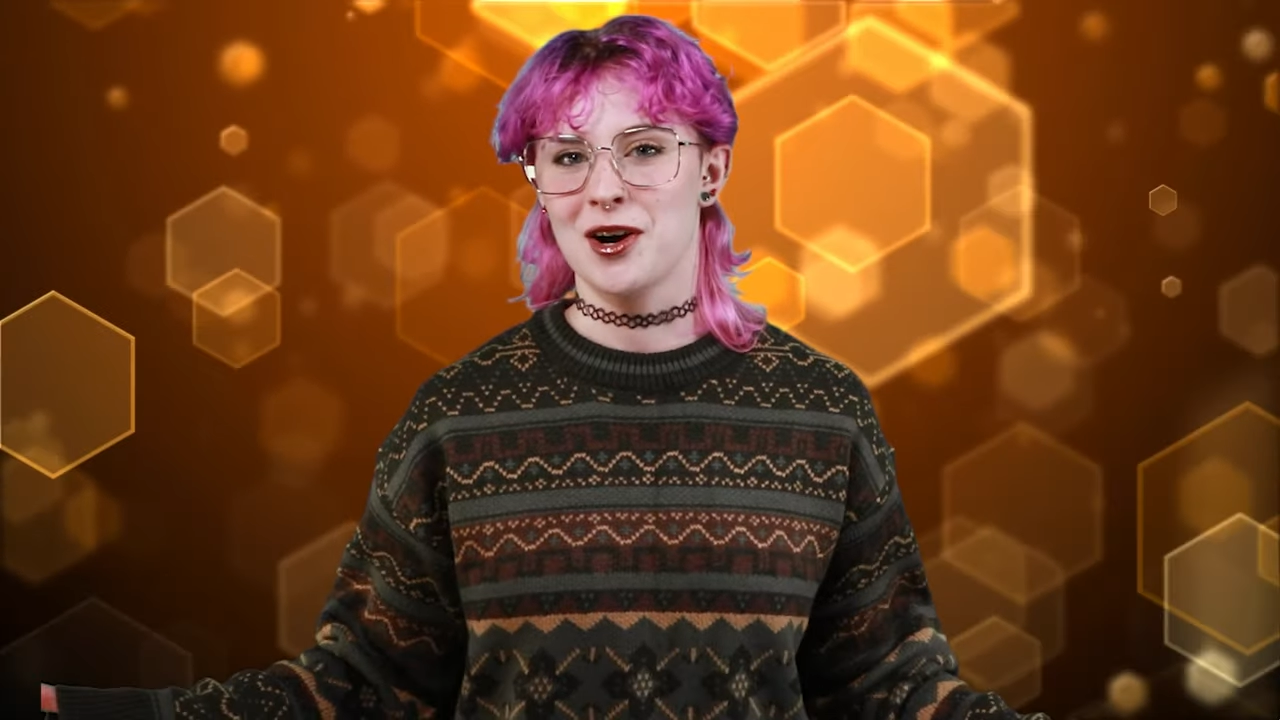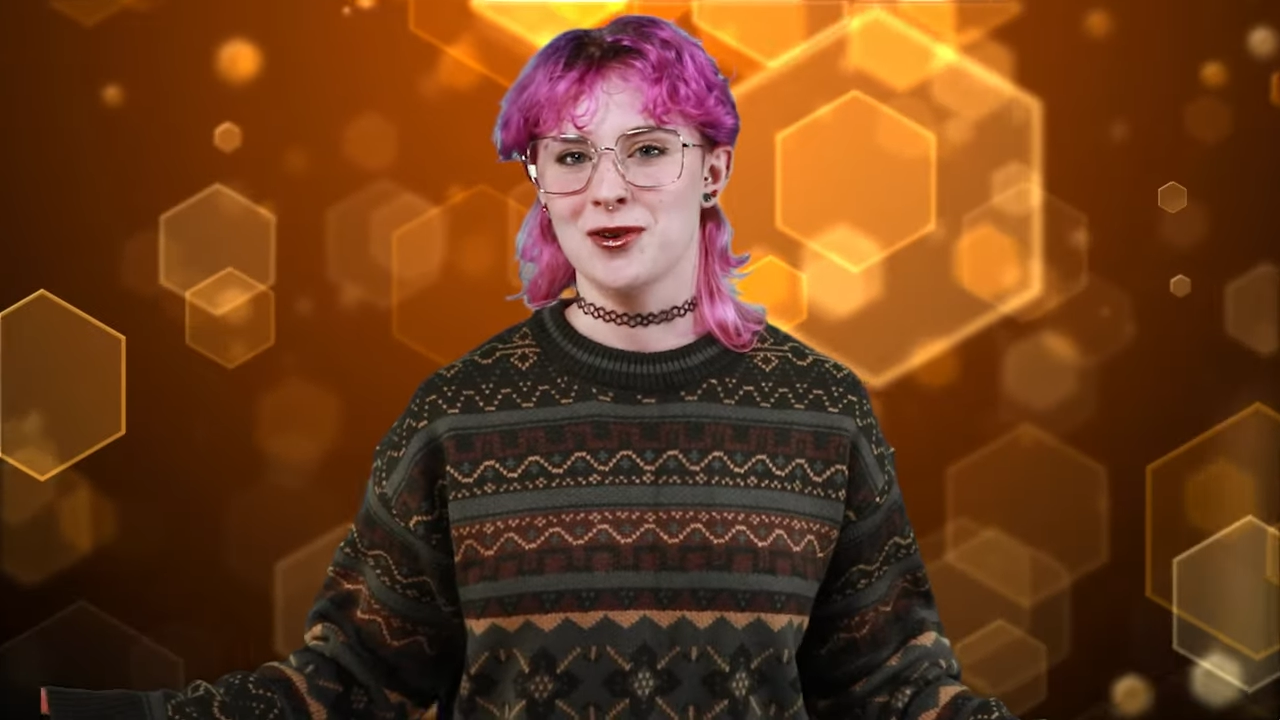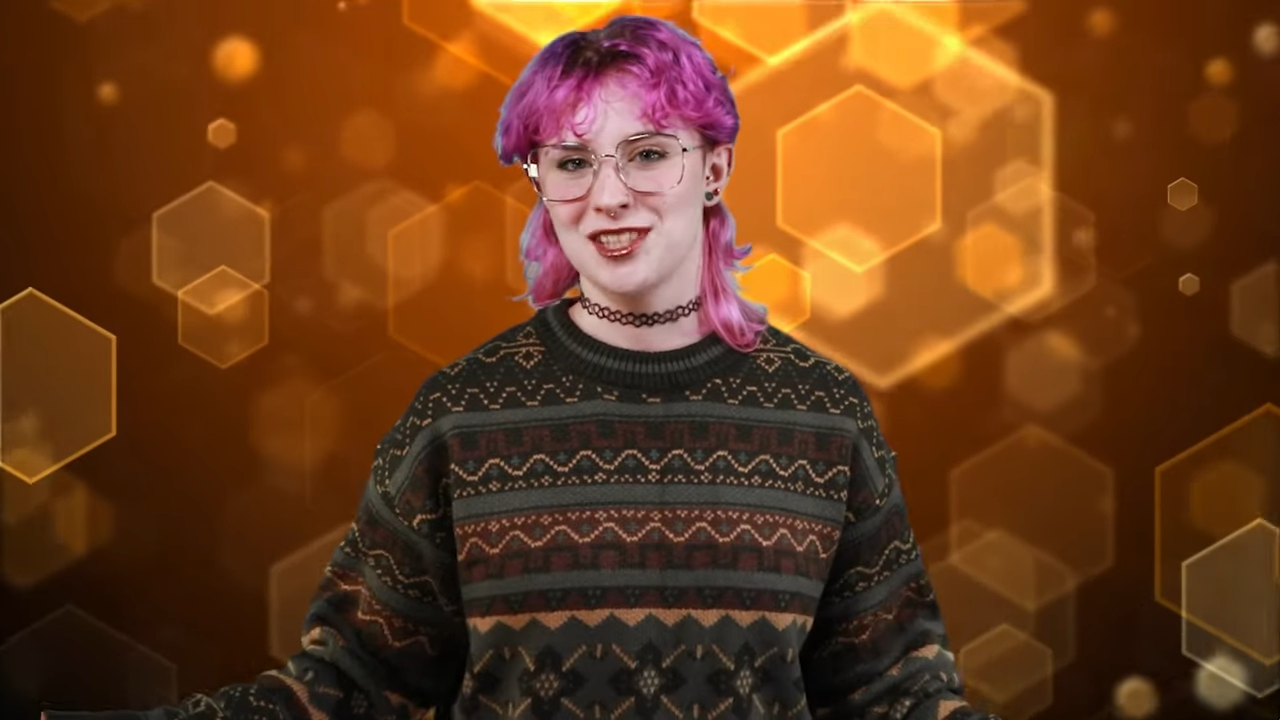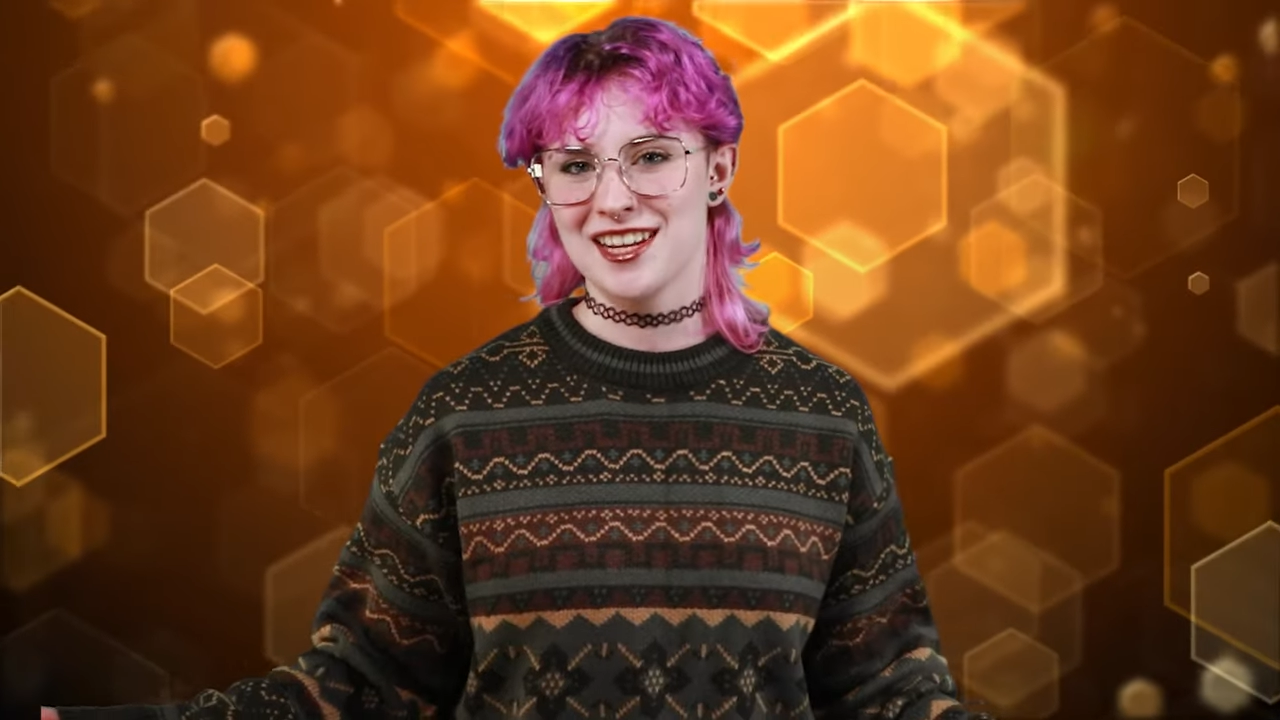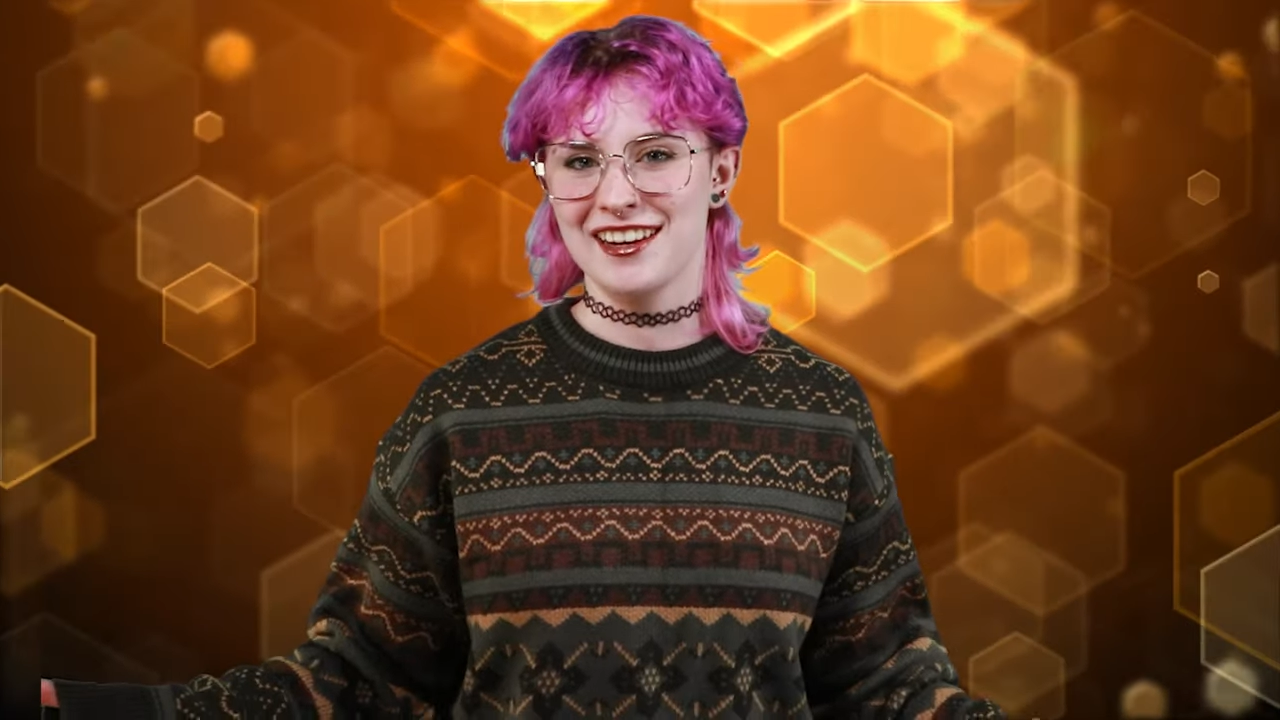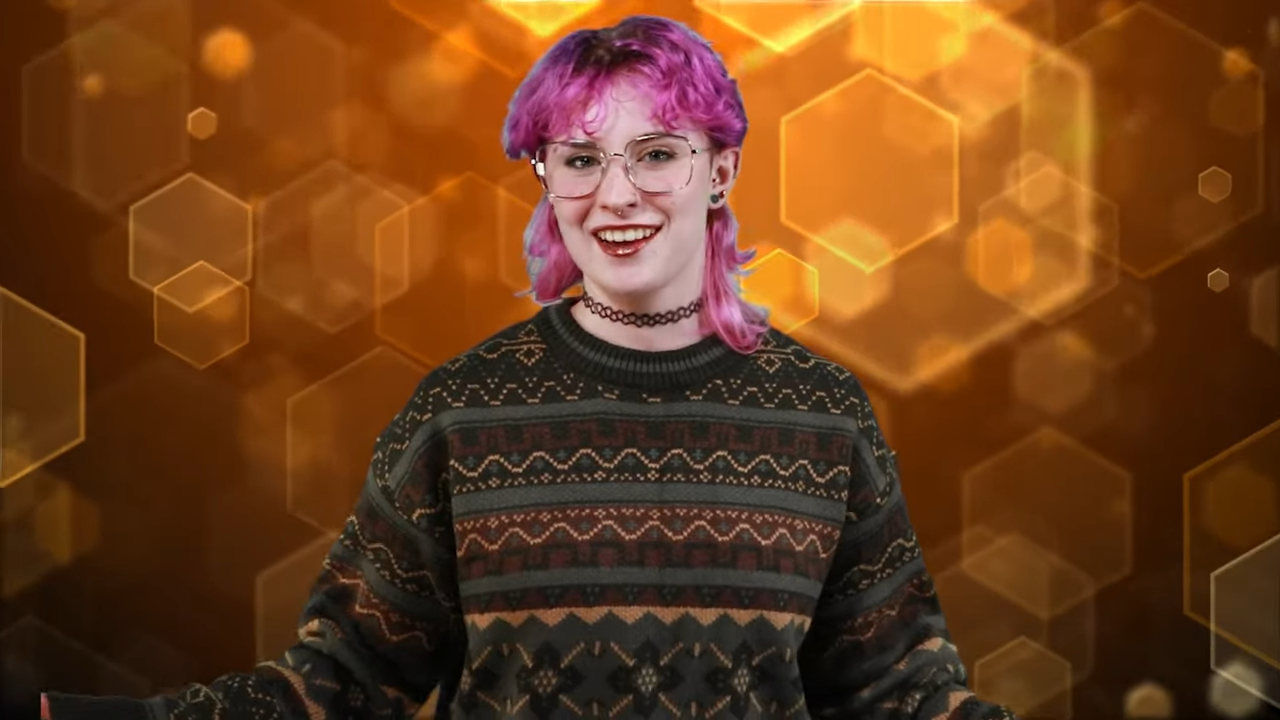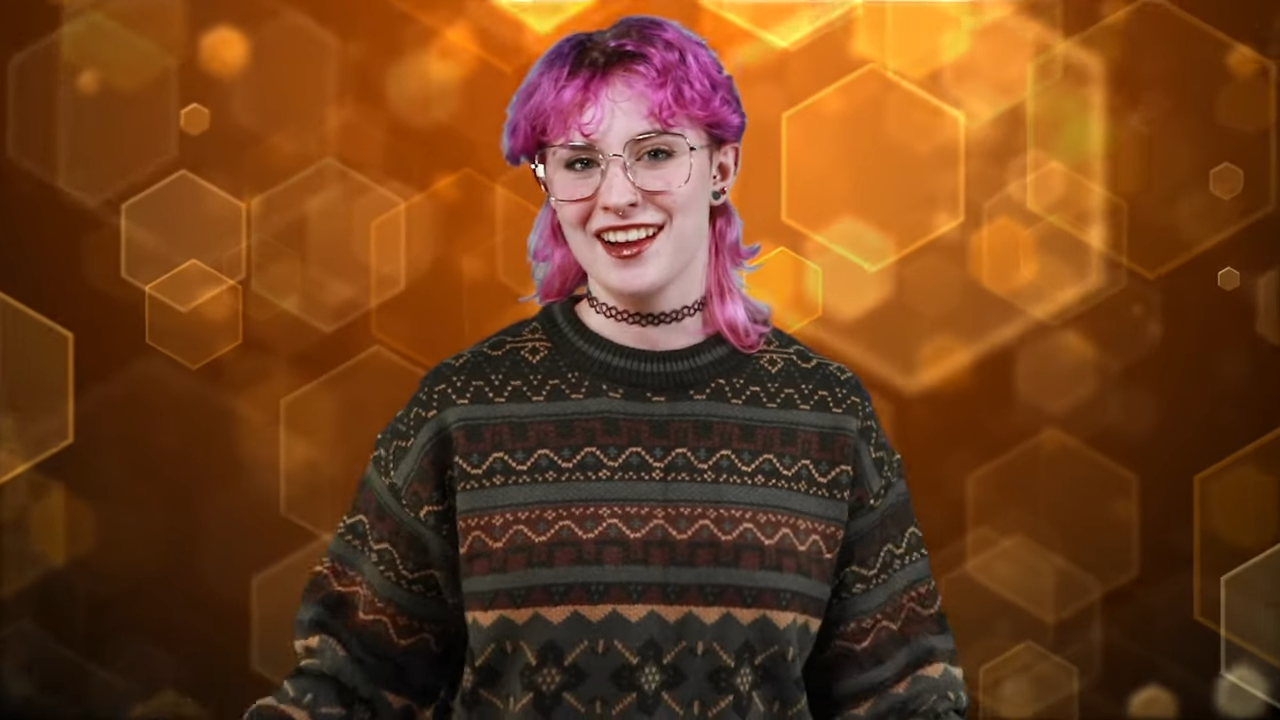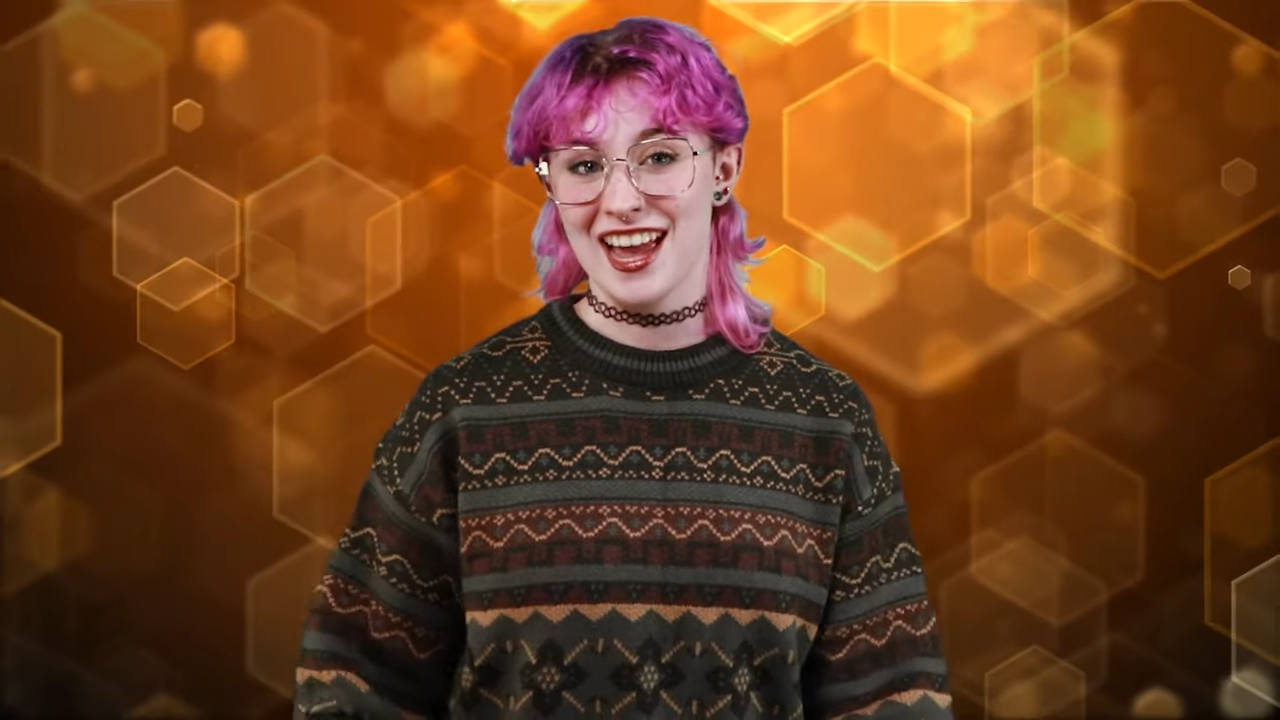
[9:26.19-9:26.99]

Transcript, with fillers: host, Dayna,